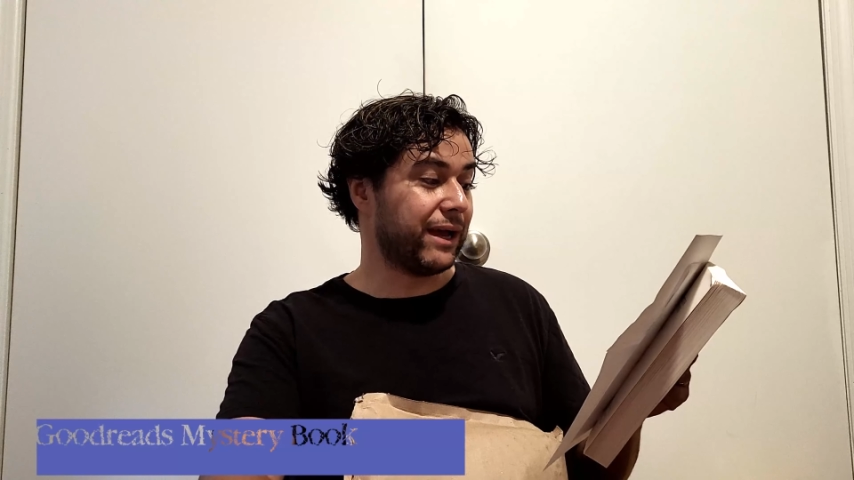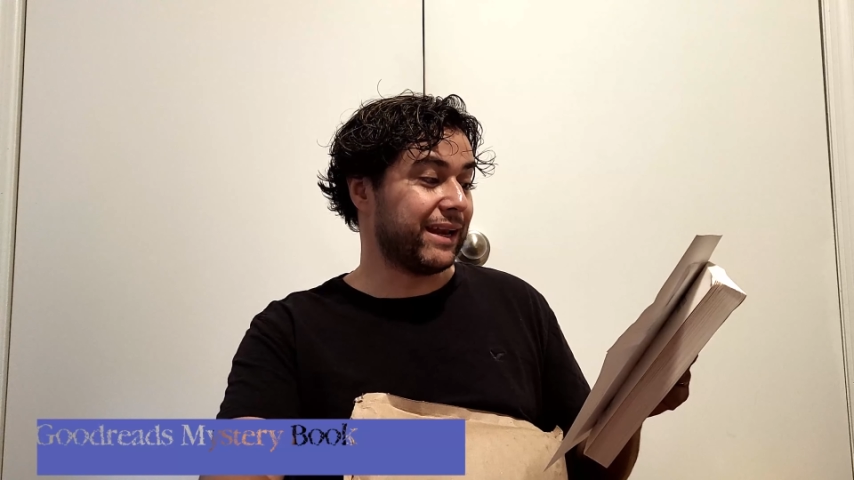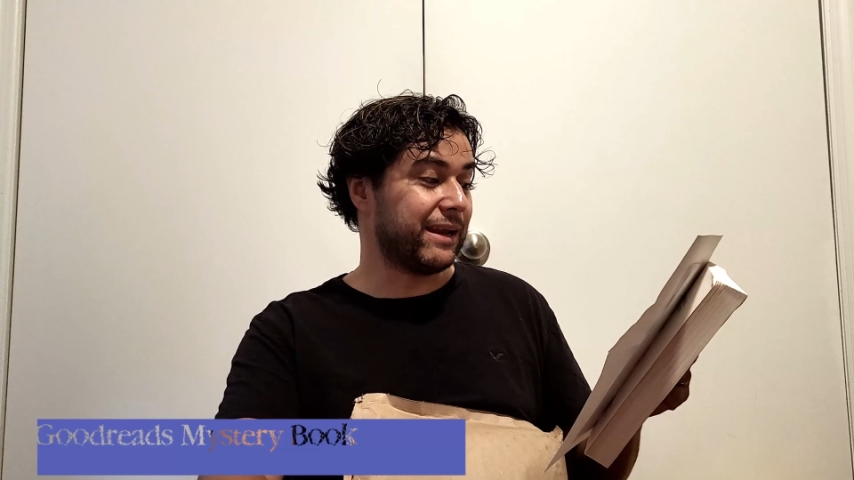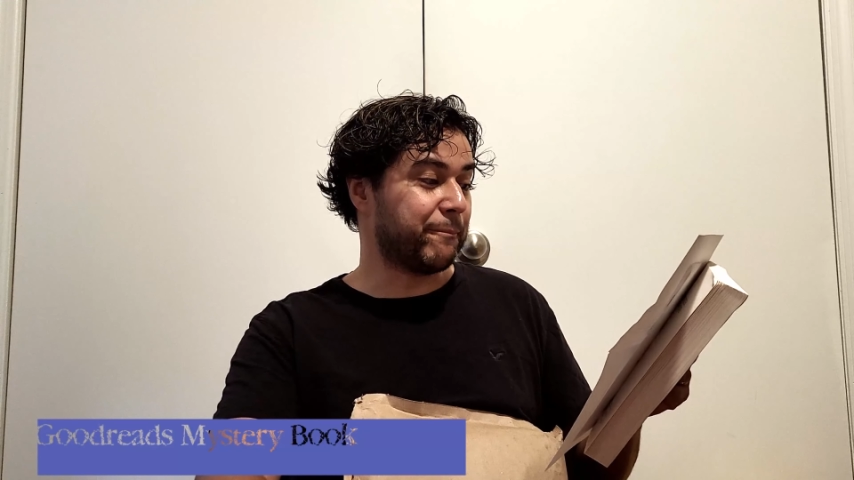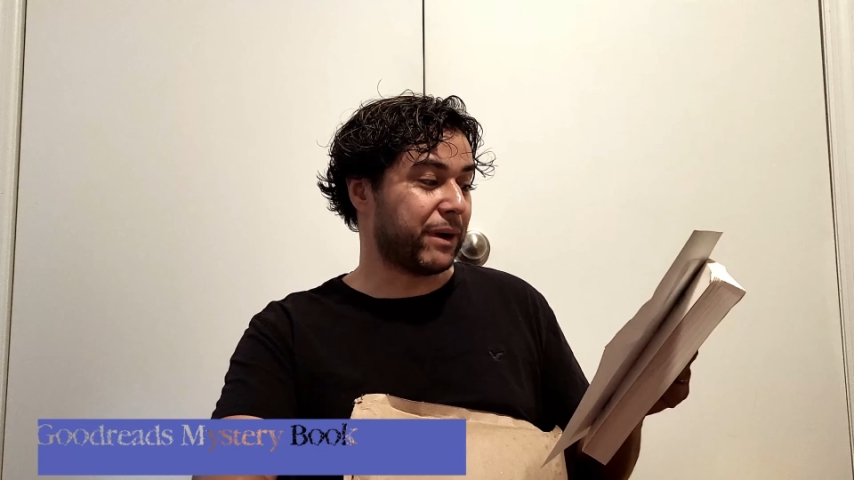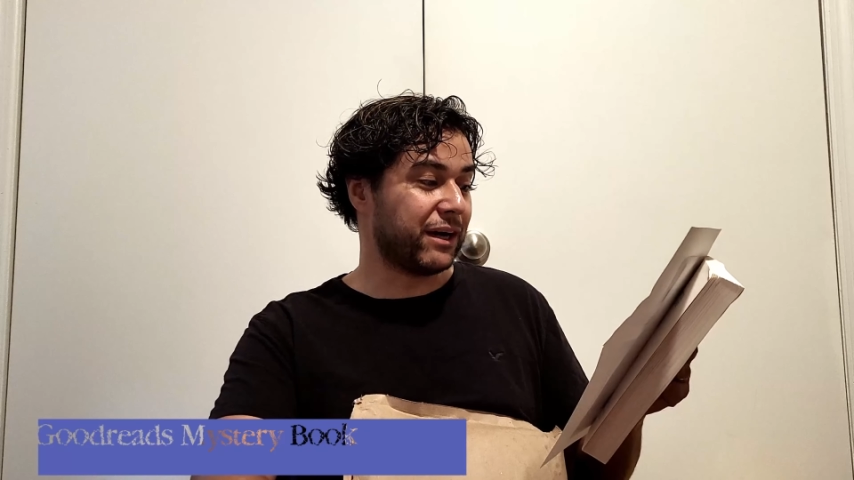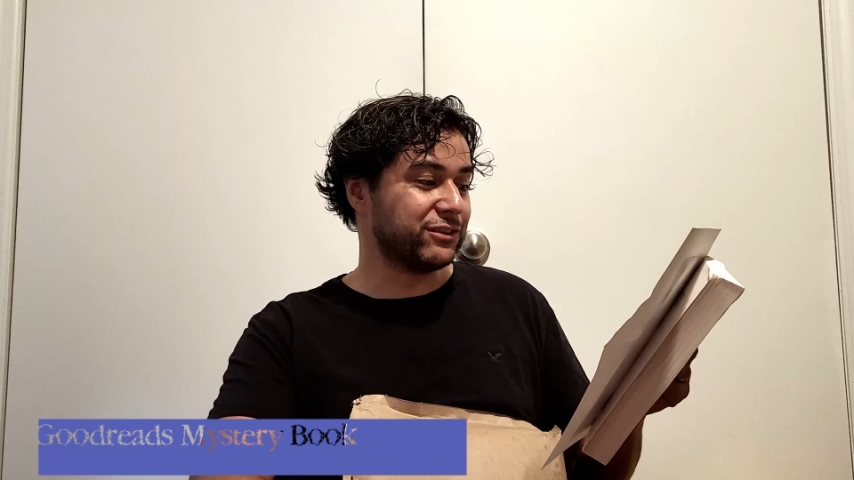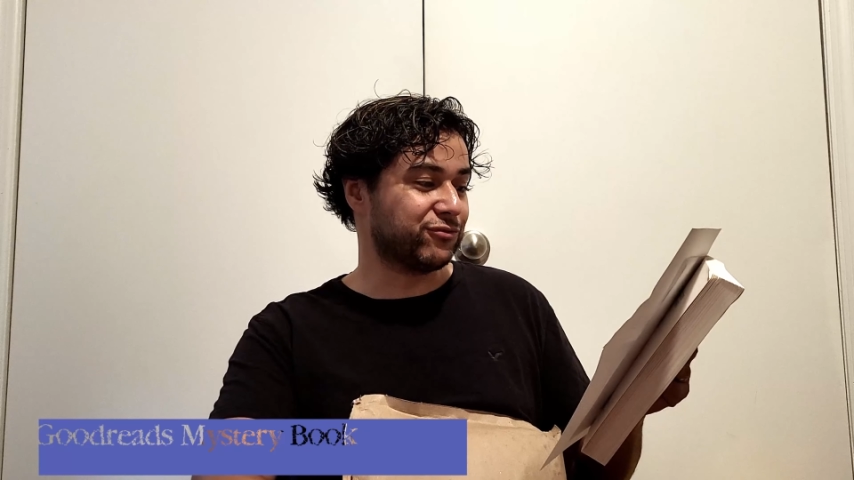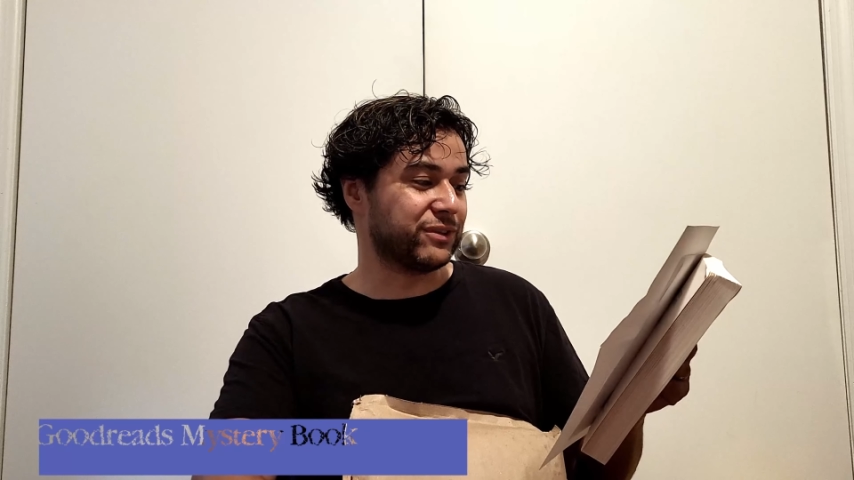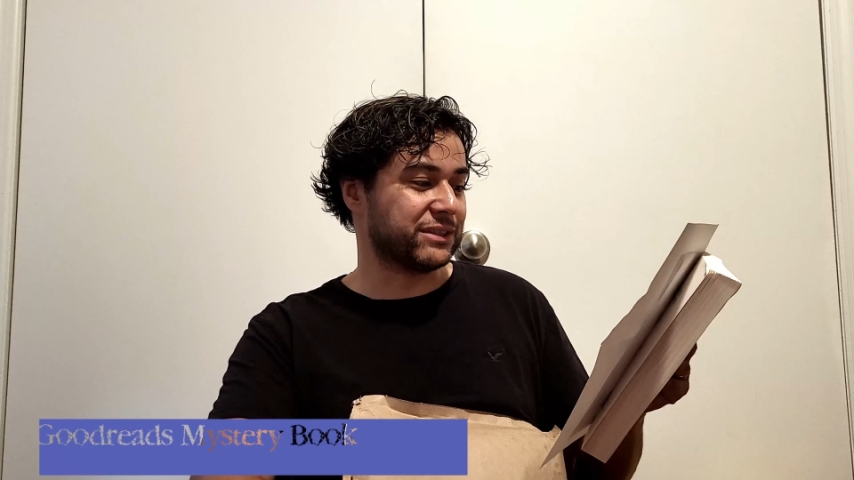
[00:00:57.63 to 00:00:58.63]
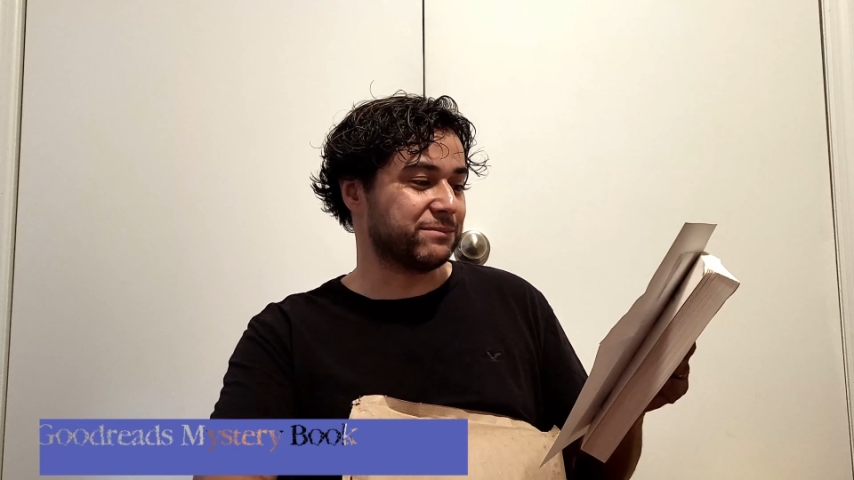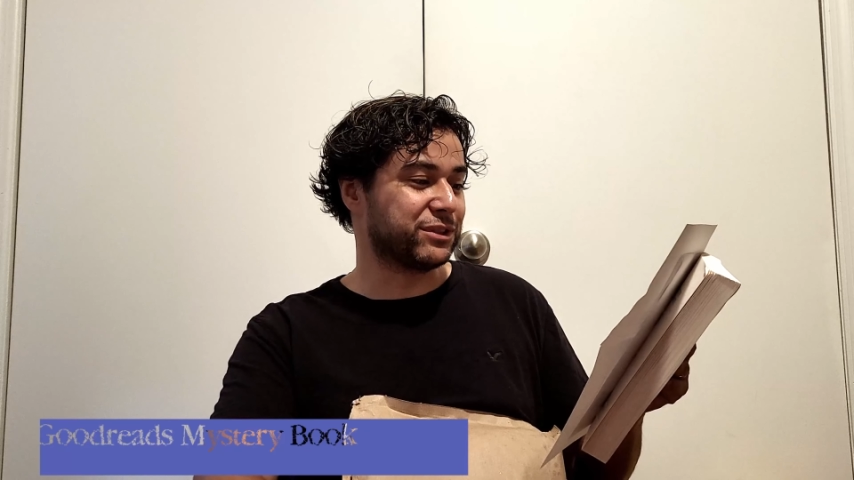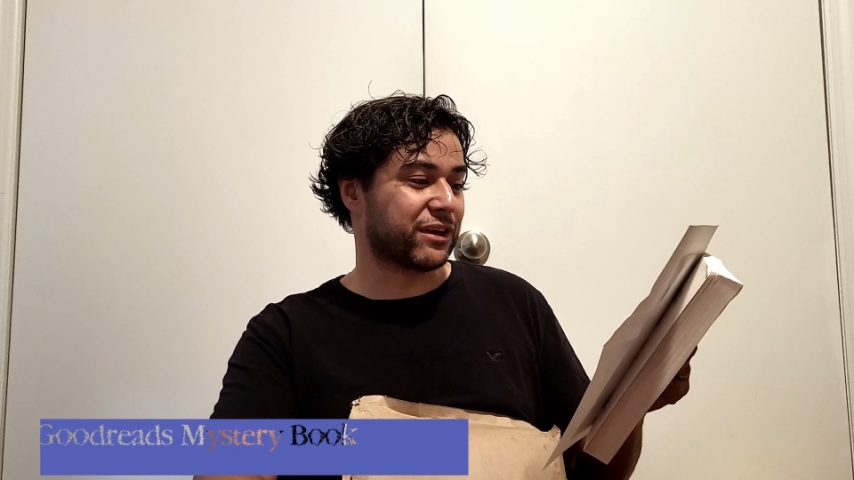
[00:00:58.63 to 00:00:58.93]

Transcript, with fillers: and Imposterism to